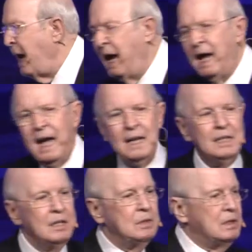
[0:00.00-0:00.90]
And,
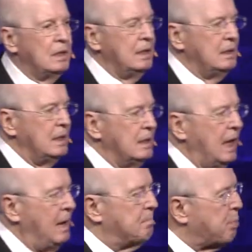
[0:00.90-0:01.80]
and it, uh, it, it
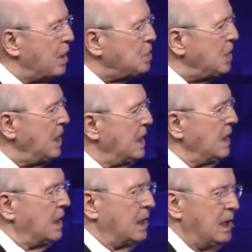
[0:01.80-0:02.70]
had brushy,
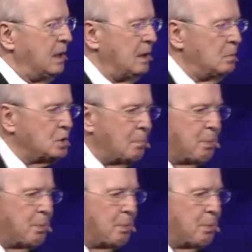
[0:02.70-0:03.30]
uh, it, it, was